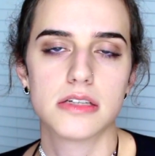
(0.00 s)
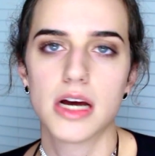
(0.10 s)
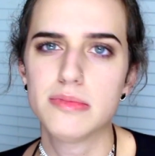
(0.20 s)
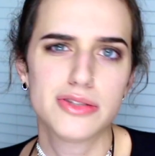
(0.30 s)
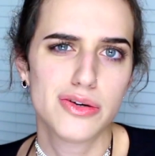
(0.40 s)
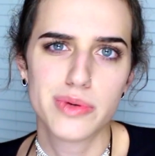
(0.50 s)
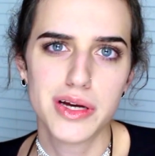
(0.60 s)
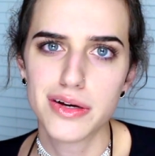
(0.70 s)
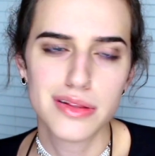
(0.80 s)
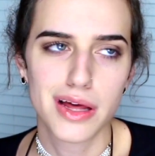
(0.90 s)
I'm so
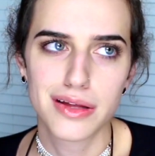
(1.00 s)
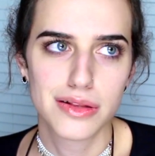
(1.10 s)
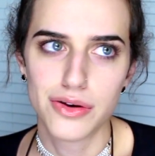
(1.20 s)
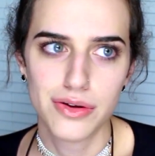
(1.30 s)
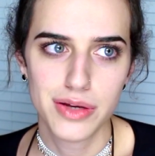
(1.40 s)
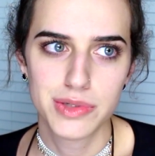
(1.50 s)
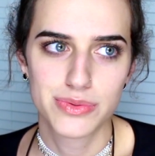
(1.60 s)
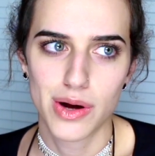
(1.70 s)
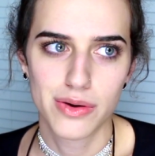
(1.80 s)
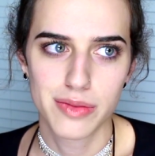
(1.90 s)
weird, like literally
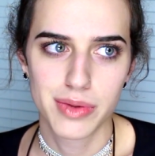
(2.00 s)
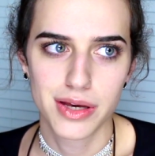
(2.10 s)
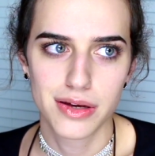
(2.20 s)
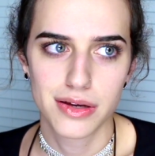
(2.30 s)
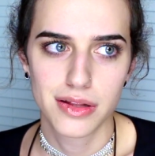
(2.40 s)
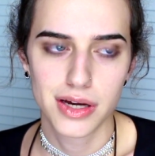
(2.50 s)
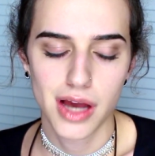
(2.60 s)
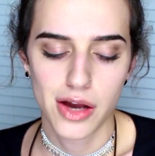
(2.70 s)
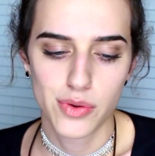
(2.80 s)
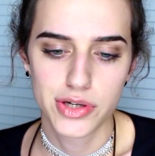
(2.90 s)
what's wrong with me?
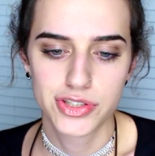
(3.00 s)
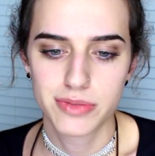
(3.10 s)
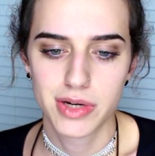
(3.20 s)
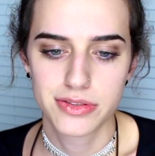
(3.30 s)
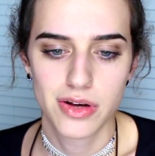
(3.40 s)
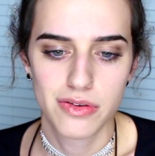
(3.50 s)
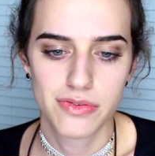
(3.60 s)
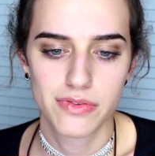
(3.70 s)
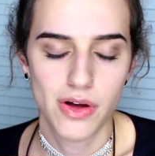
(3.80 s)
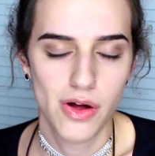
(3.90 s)
Like I question
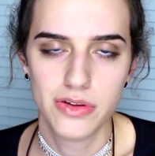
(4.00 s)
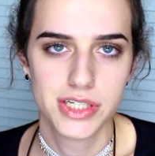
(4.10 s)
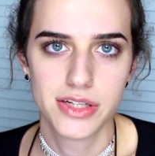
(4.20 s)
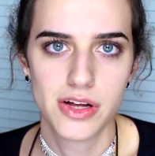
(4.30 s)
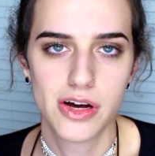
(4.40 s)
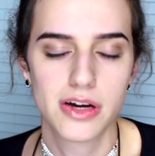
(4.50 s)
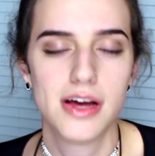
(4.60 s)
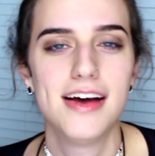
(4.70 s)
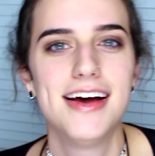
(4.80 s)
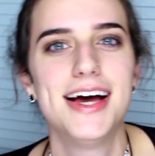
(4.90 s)
myself all day long.
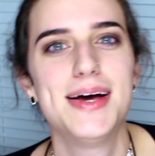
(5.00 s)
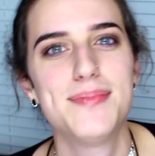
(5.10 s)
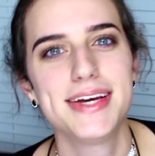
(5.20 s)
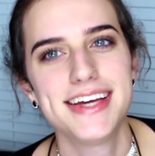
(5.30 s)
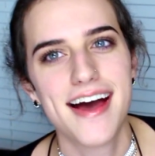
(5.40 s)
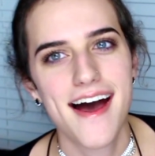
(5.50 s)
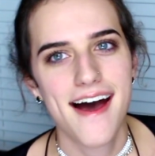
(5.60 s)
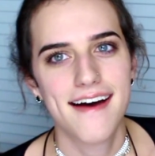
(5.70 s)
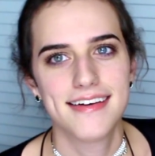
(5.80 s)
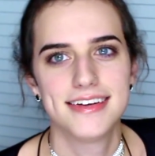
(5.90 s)
But
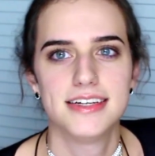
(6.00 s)
yeah,